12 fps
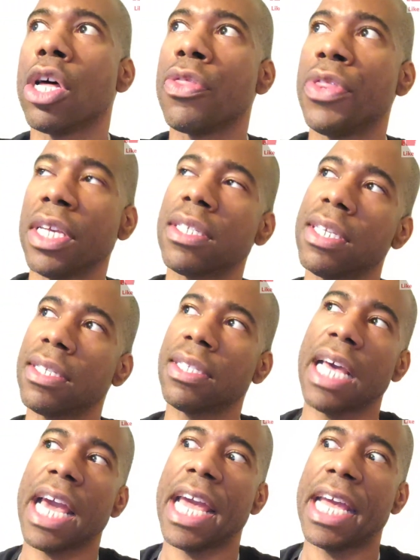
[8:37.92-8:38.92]
this is
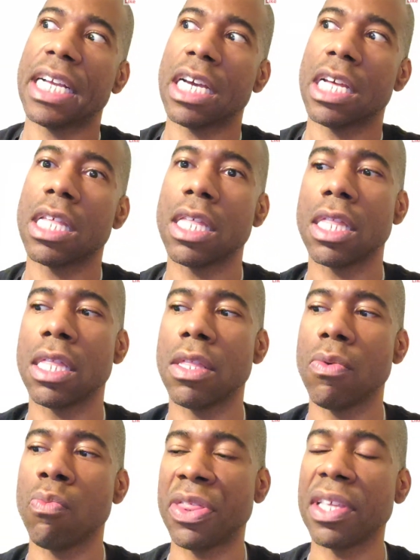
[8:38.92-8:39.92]
saying
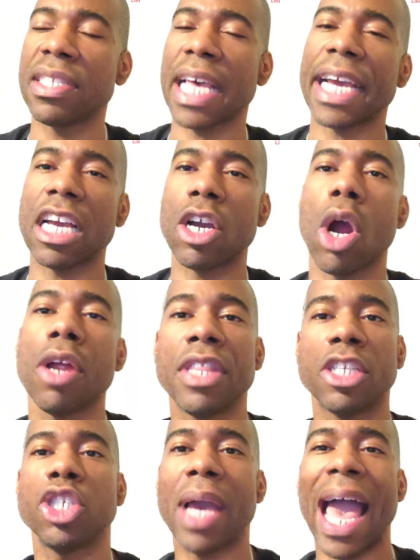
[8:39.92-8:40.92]
with the second card
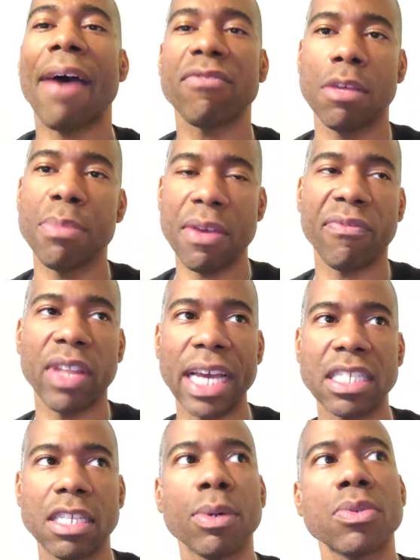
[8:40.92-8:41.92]
that you have to be
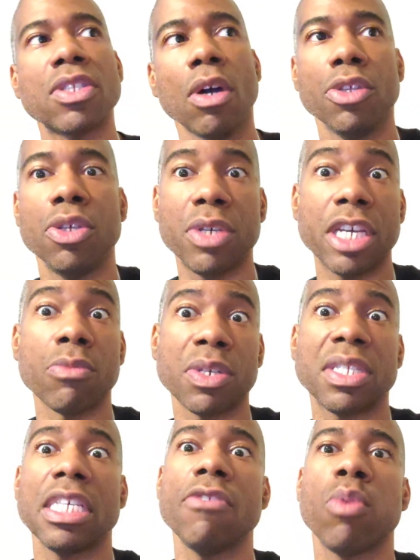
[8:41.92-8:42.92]
flexible so you can
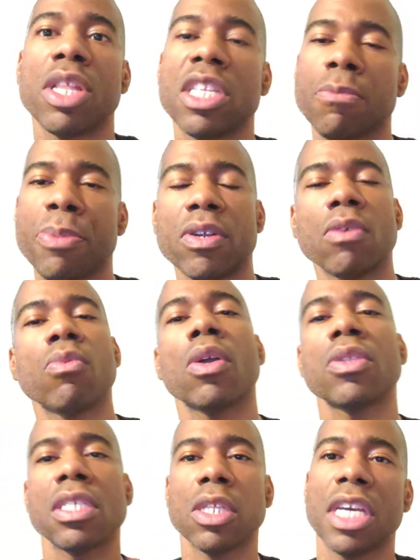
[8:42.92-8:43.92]
receive what the spirit
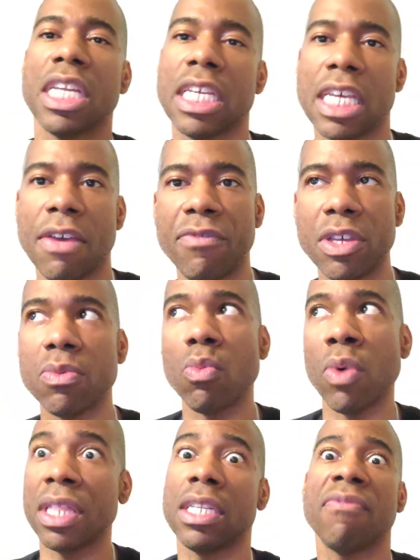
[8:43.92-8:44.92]
world is looking to give you,
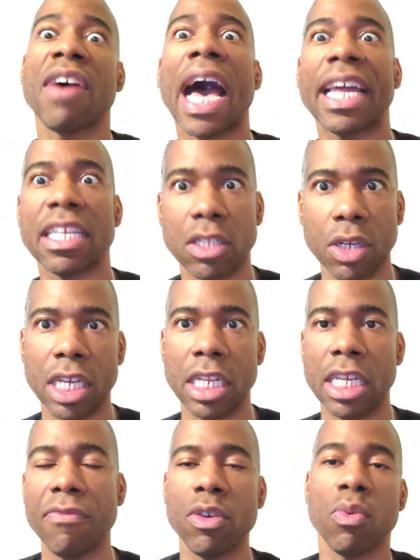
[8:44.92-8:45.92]
what the divine is looking to give